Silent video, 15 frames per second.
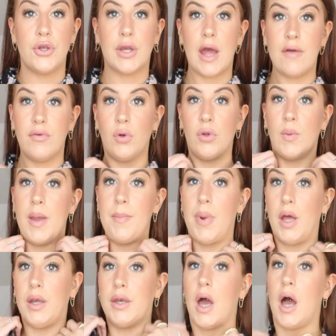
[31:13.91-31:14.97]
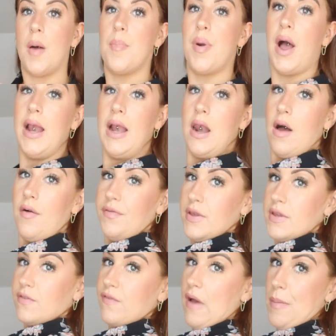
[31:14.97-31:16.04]
you could have it all the way buttoned up, but I love
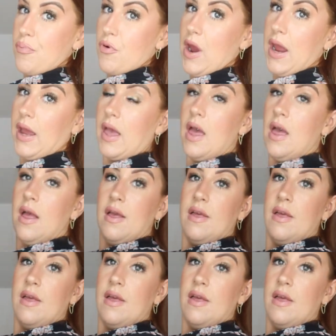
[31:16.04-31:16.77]
this fabric.